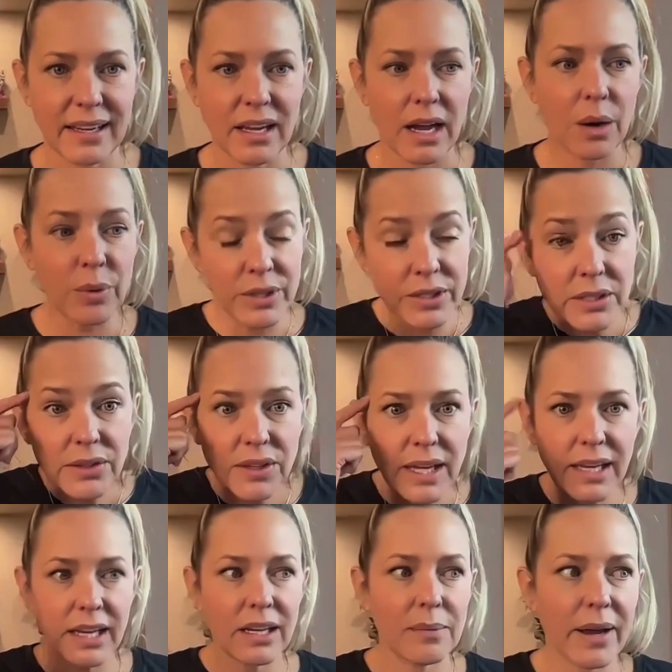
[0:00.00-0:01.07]
I wasn't
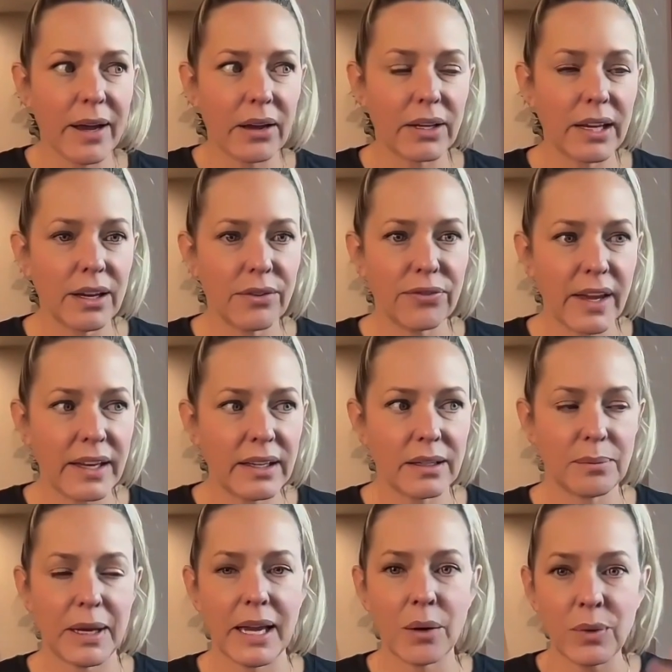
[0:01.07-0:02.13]
thinking about he offended
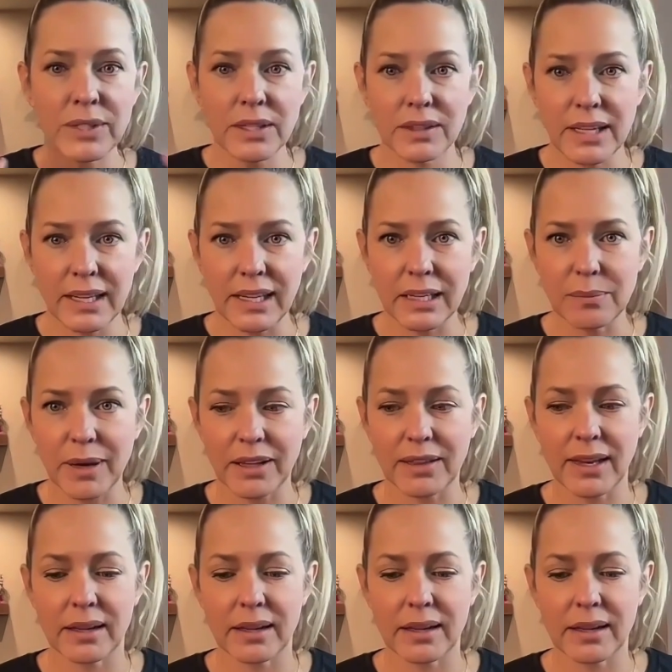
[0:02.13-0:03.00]
me. I wasn't thinking about that.